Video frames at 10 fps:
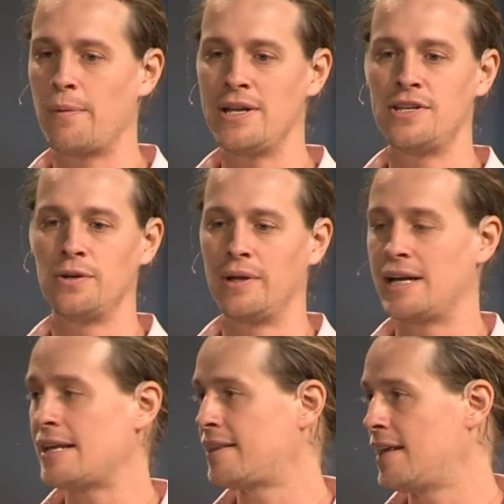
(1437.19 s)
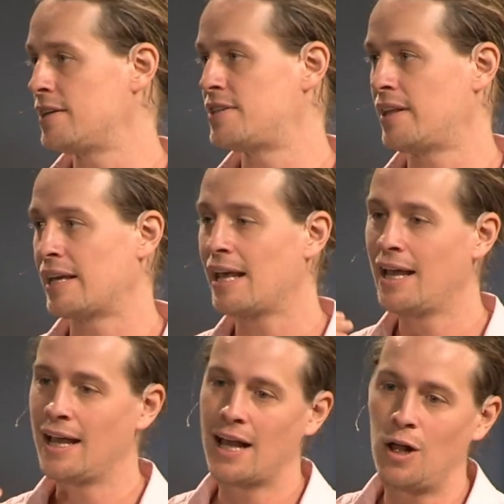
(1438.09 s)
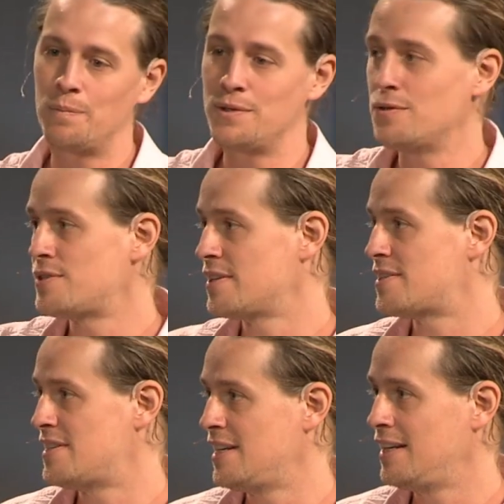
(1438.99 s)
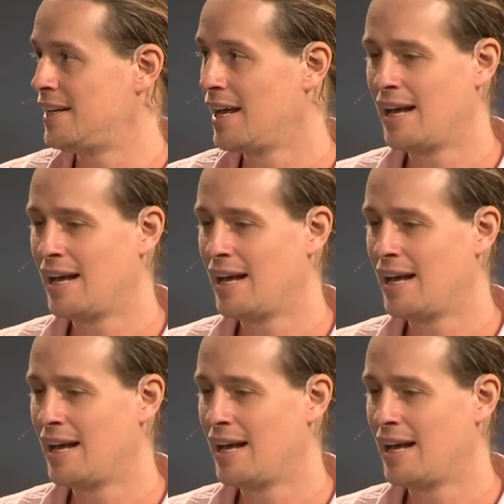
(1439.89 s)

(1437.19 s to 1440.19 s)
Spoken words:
we'd do anything to, like, help you succeed.